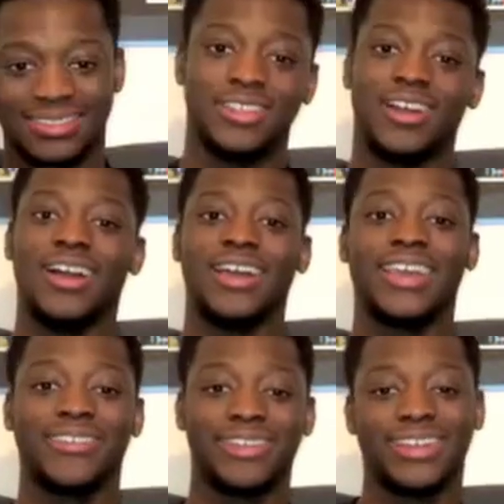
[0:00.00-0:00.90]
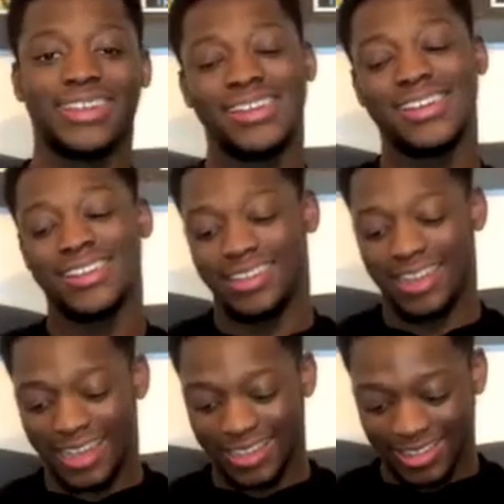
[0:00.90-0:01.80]
No, I hear it.
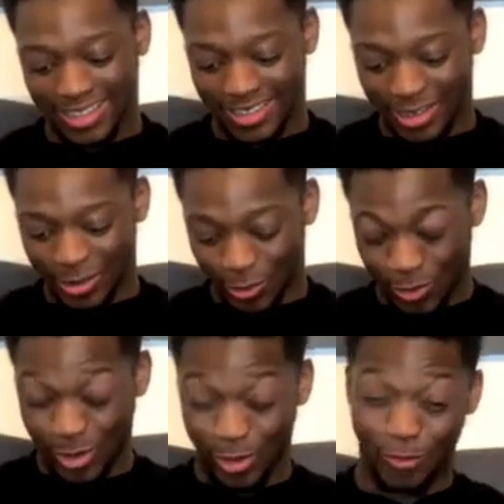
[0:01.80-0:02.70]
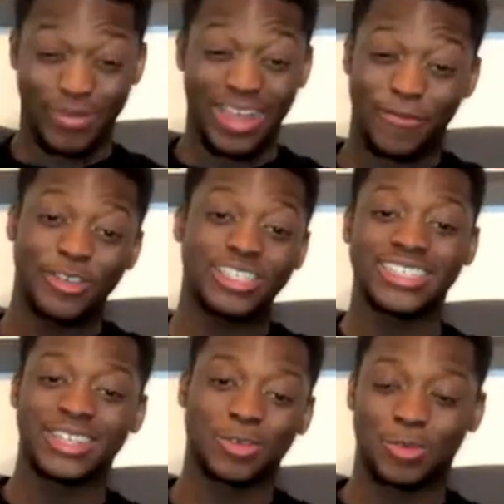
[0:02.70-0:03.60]
Like my first
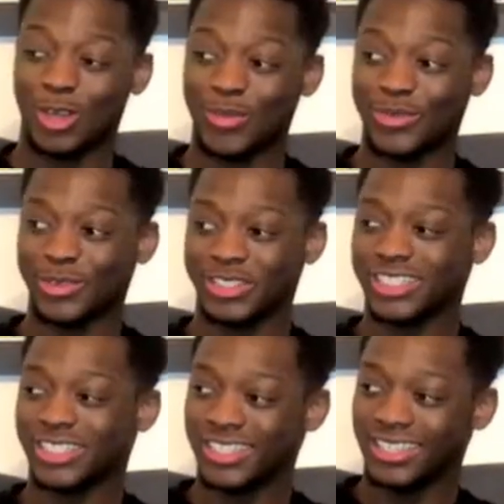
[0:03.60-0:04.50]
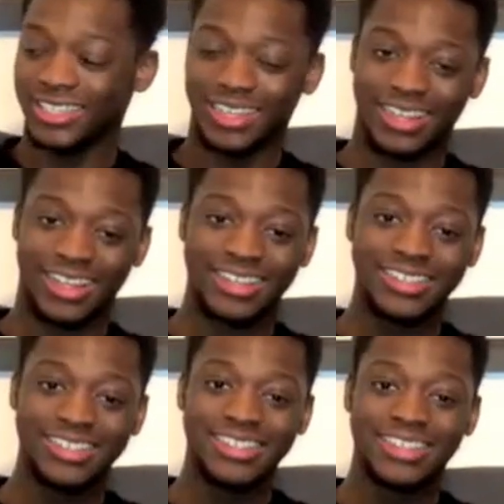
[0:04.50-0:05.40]
England call up, it was literally
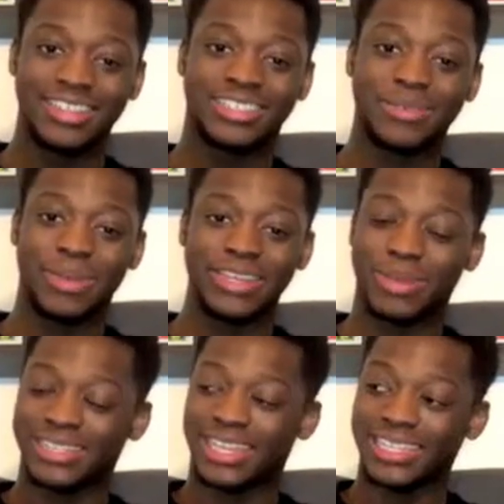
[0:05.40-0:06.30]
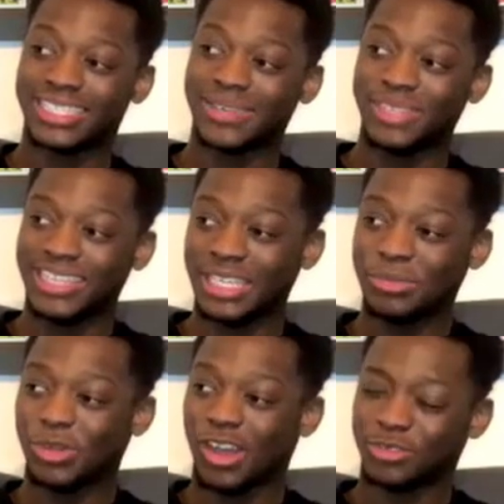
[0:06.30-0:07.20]
I checked my my dad sent me the
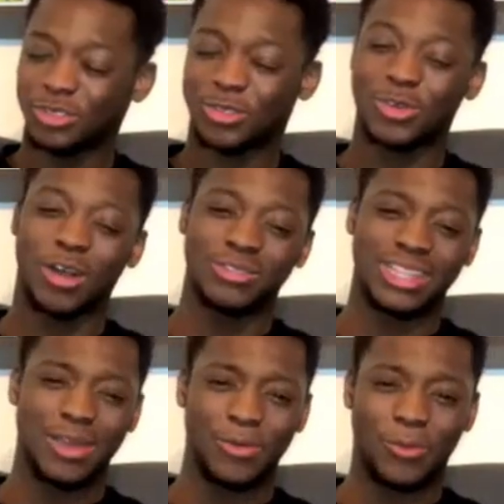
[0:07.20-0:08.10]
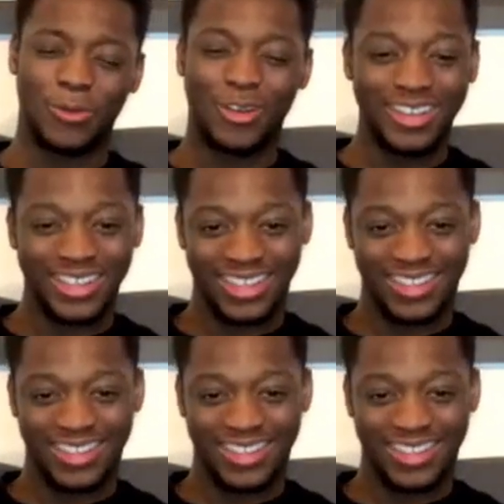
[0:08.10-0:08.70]
email after school. I was like, what?